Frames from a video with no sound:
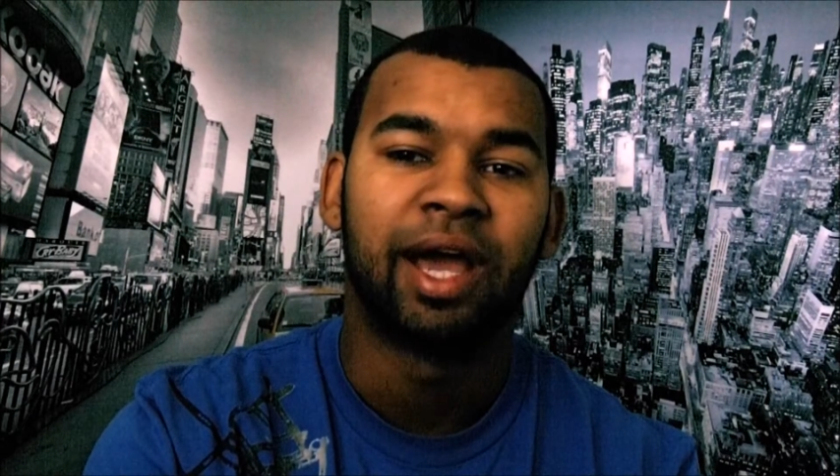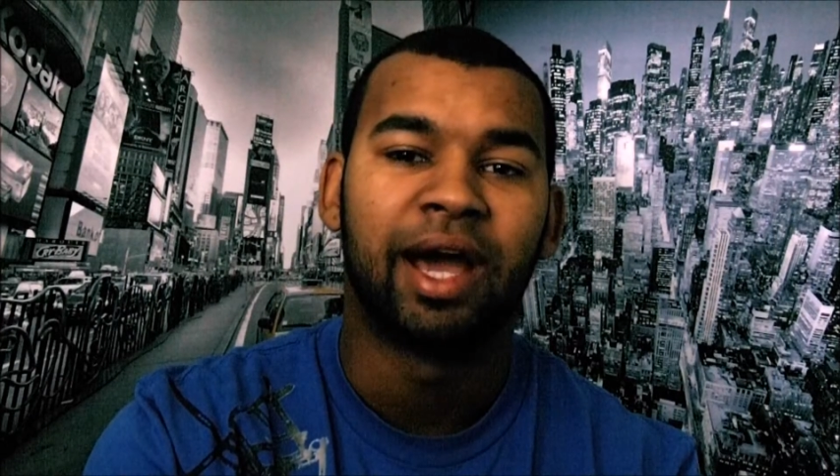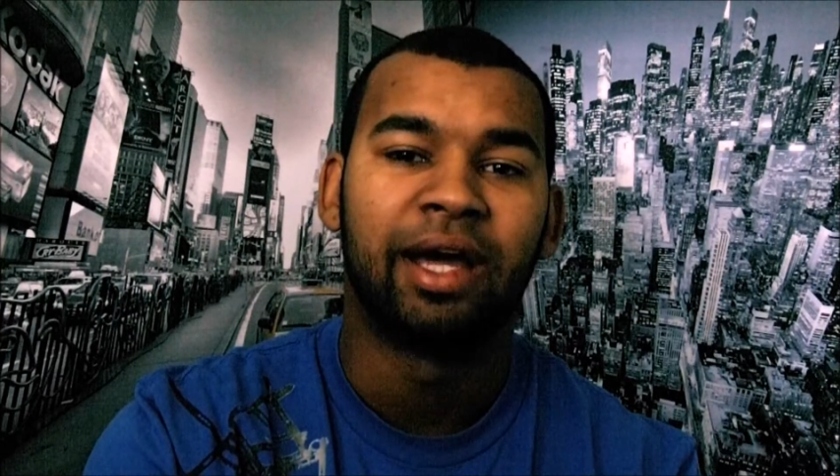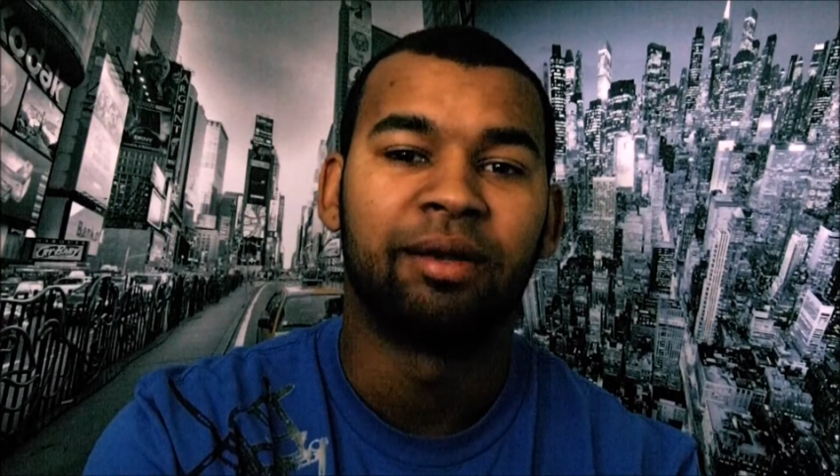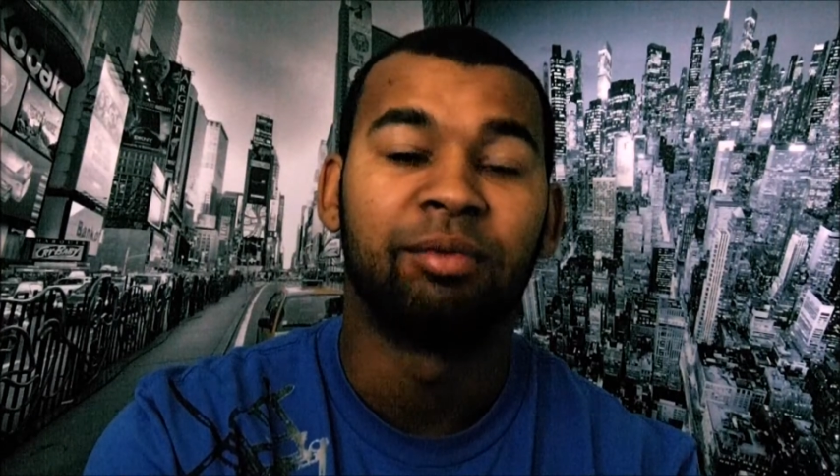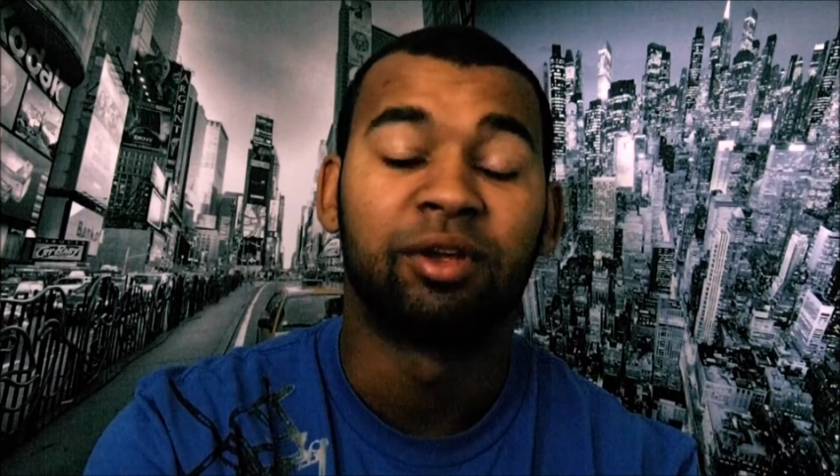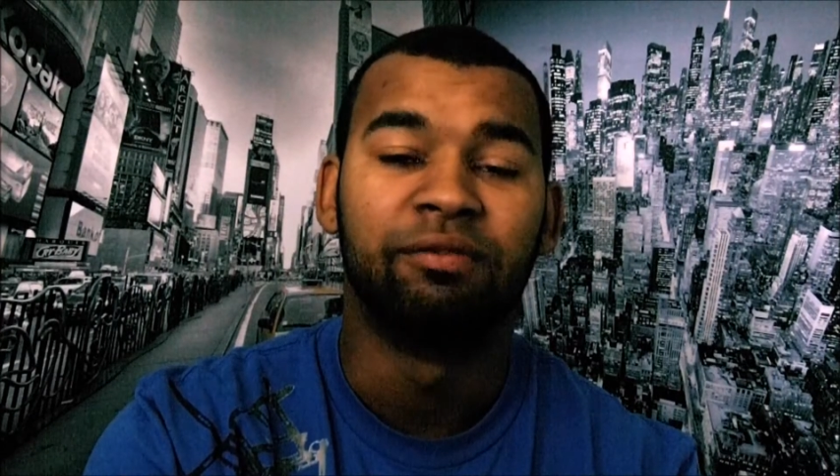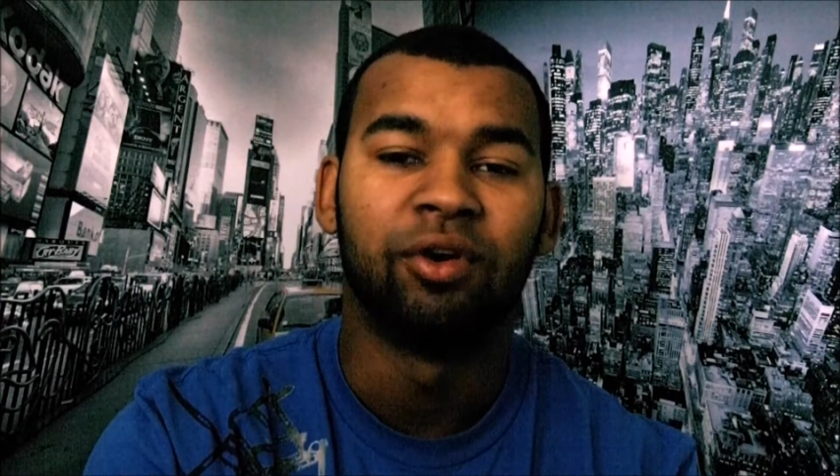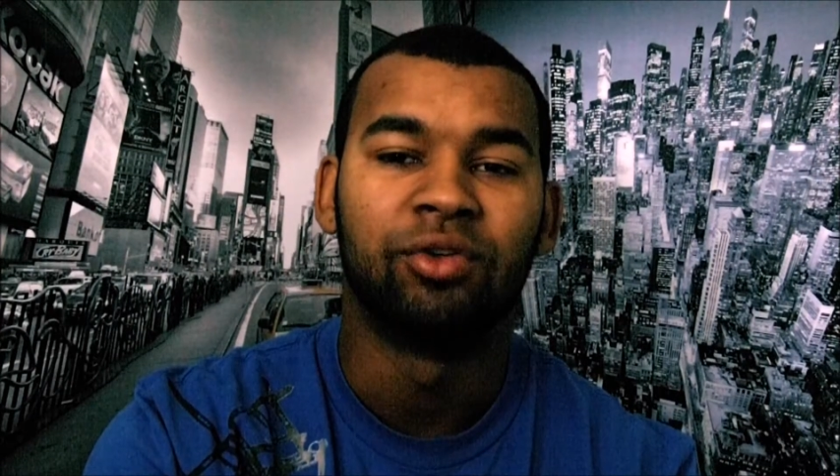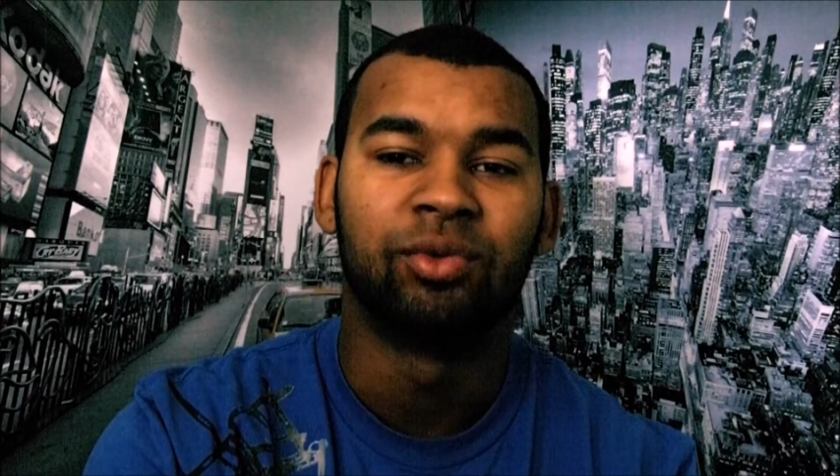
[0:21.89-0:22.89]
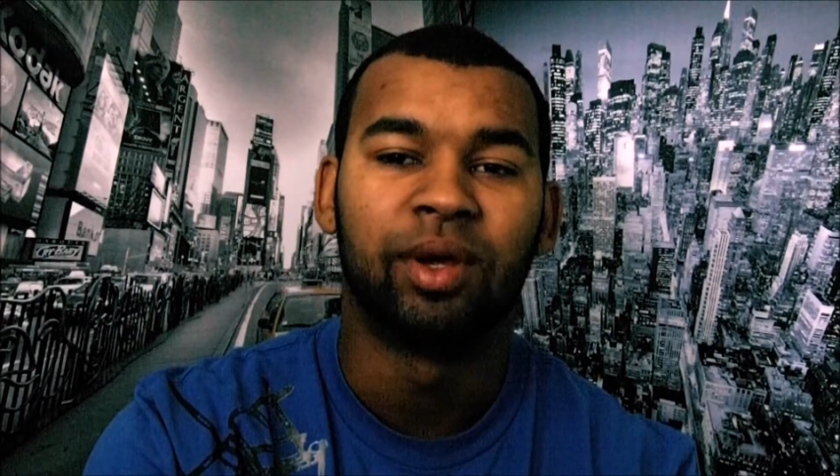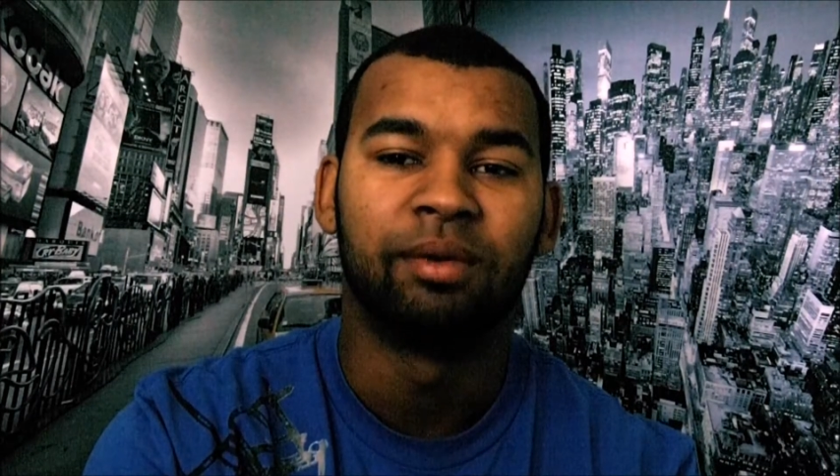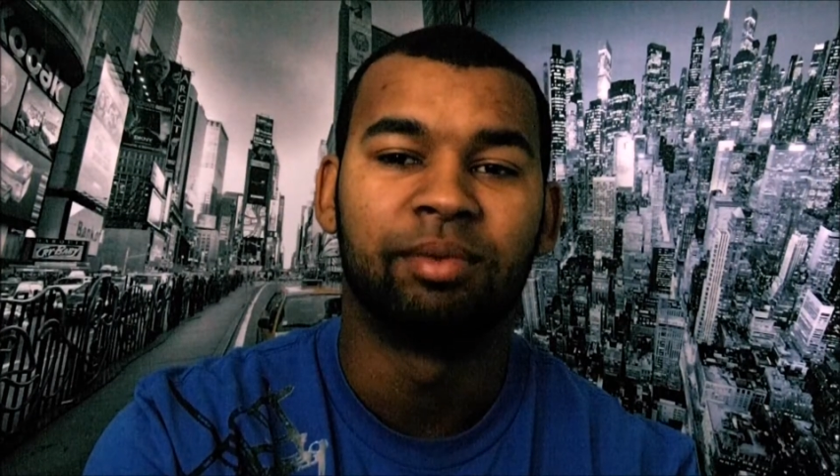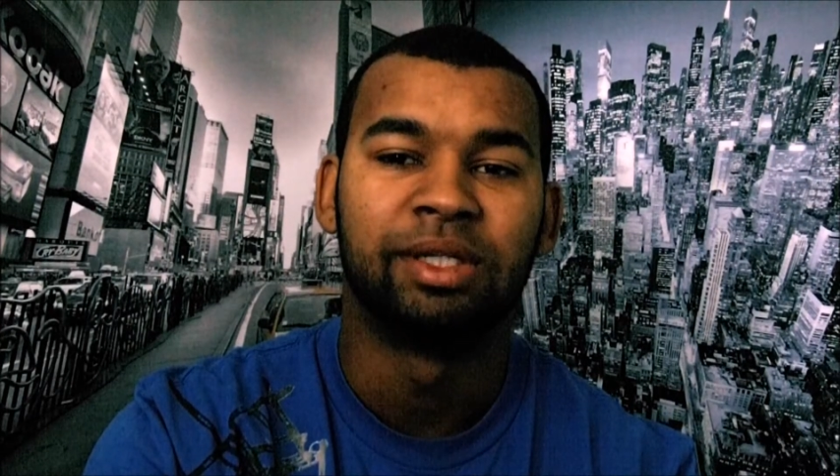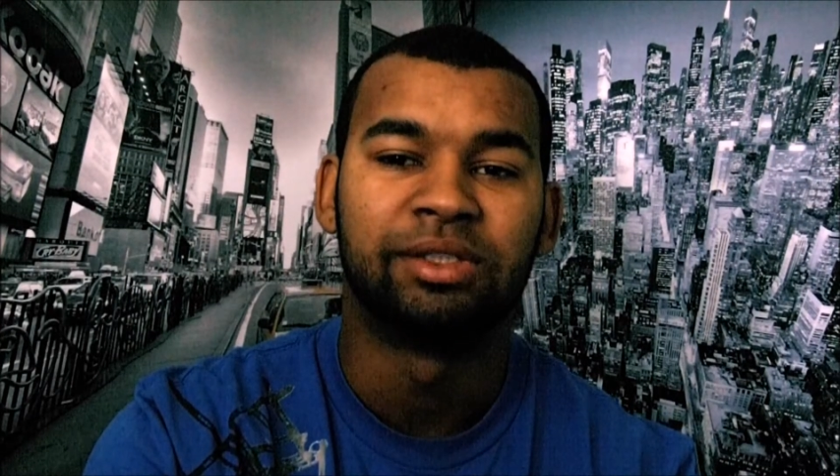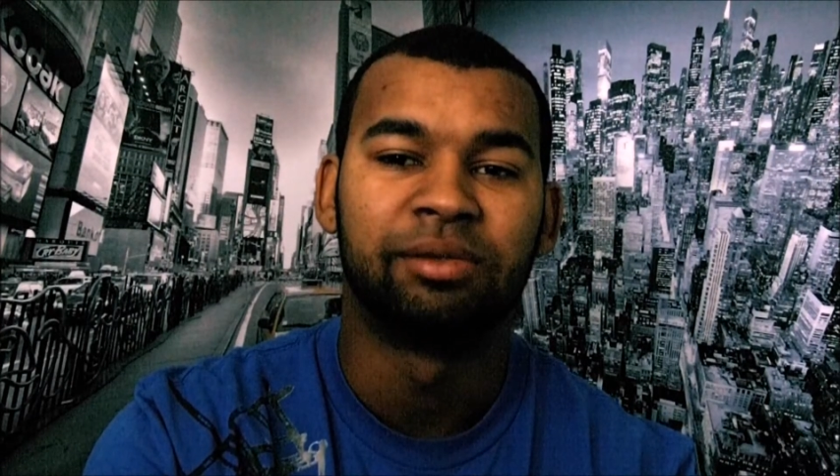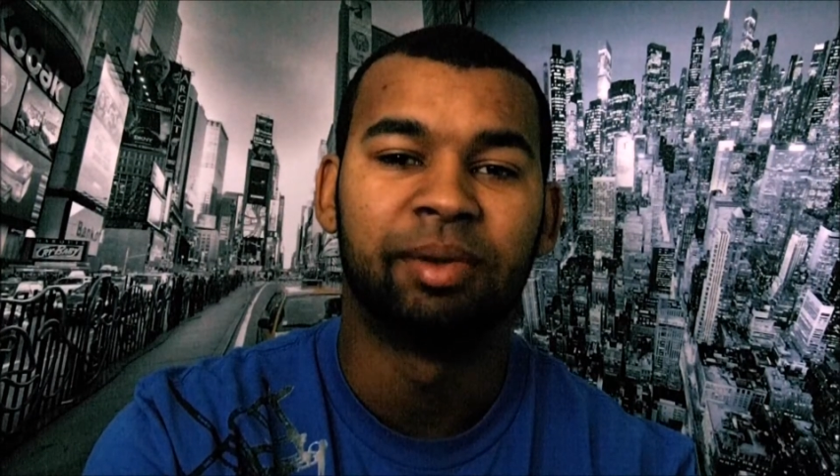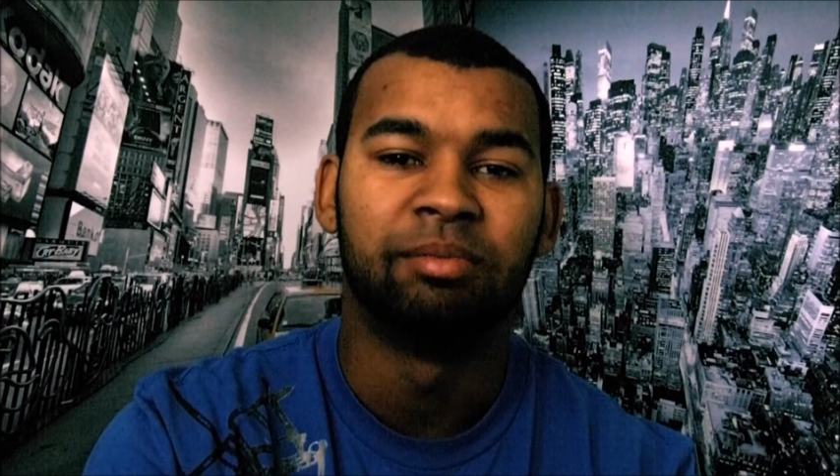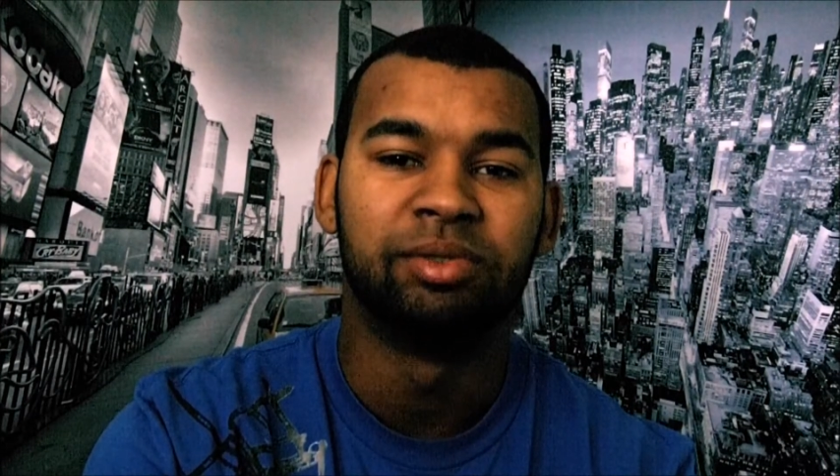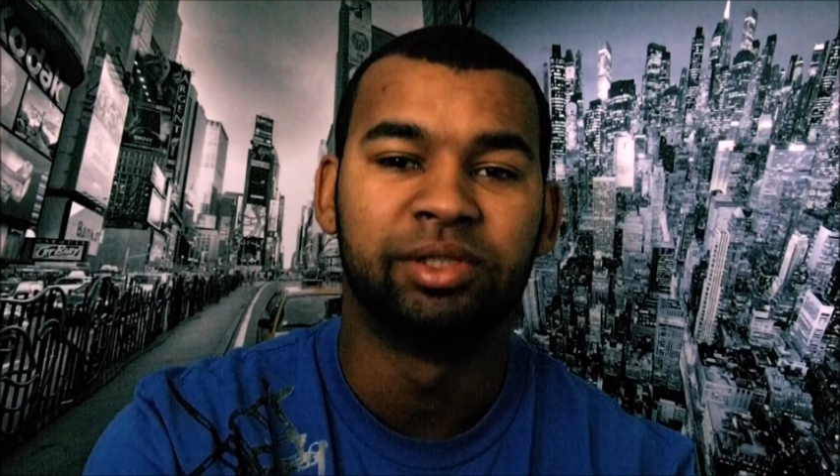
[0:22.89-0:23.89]
and I'm looking forward to it because it's going to
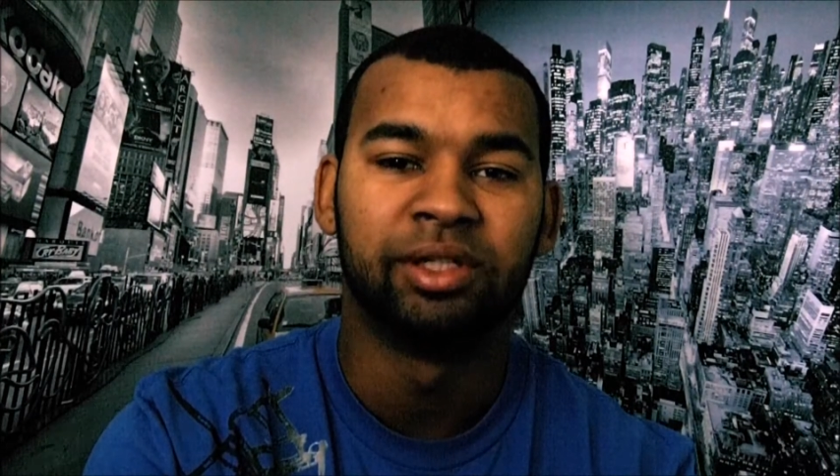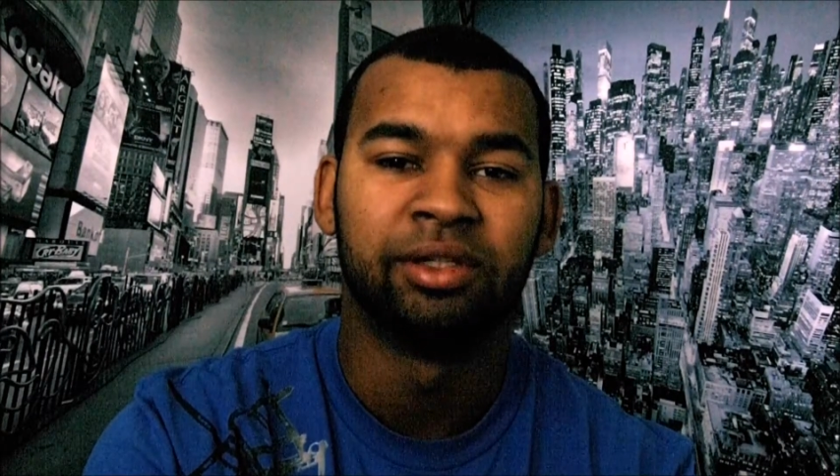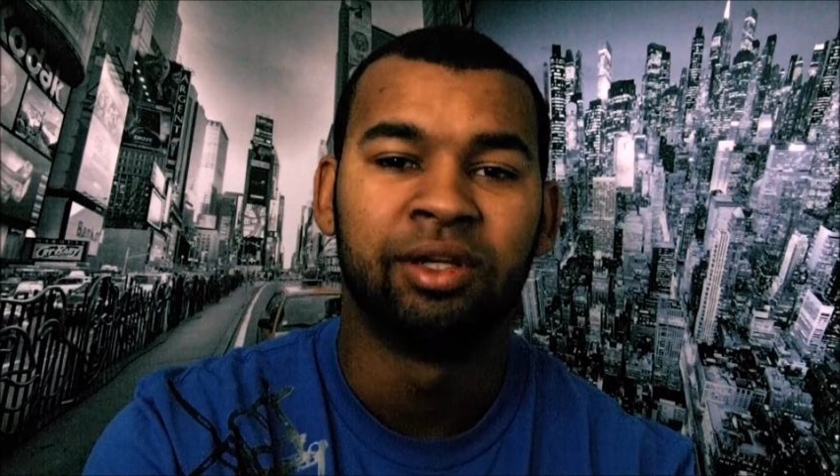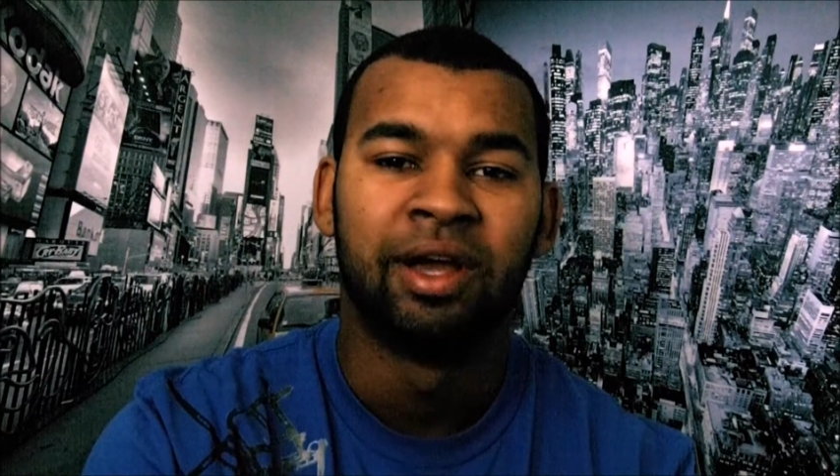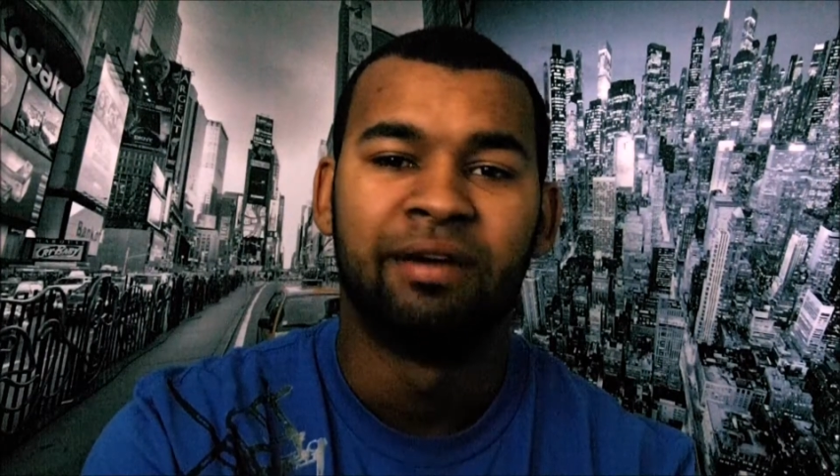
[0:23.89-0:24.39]
be in Brazil.